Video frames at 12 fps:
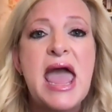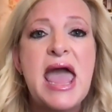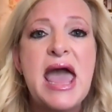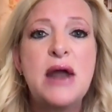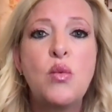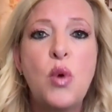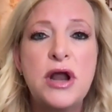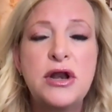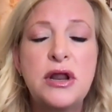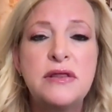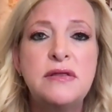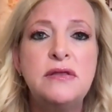And
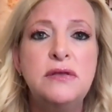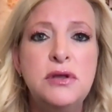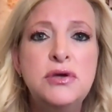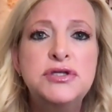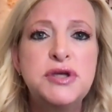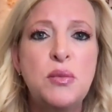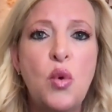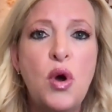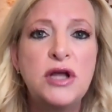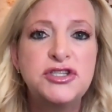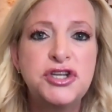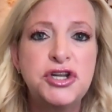what Newsom
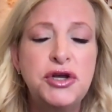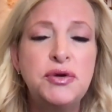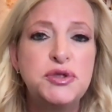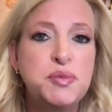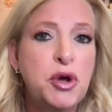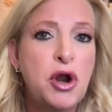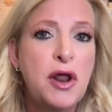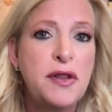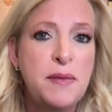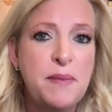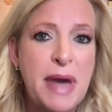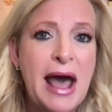wants to do is put on
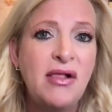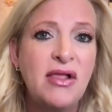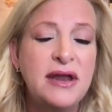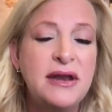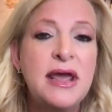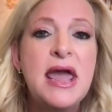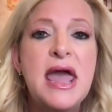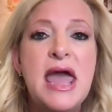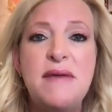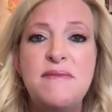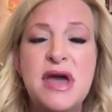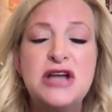the ballot
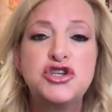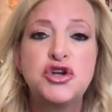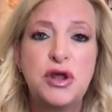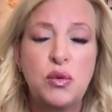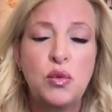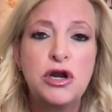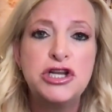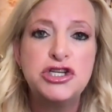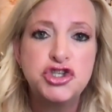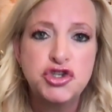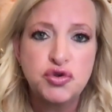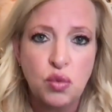a measure that would
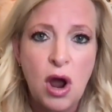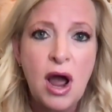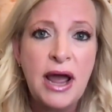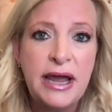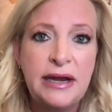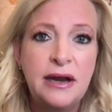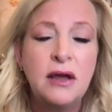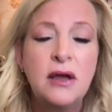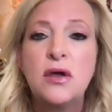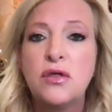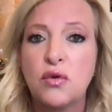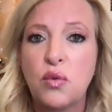enshrine
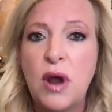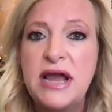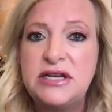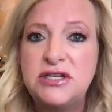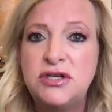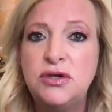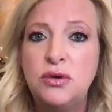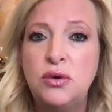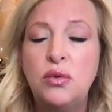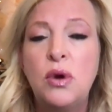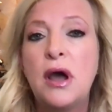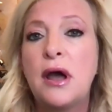the right
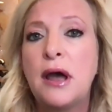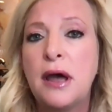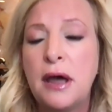to uh,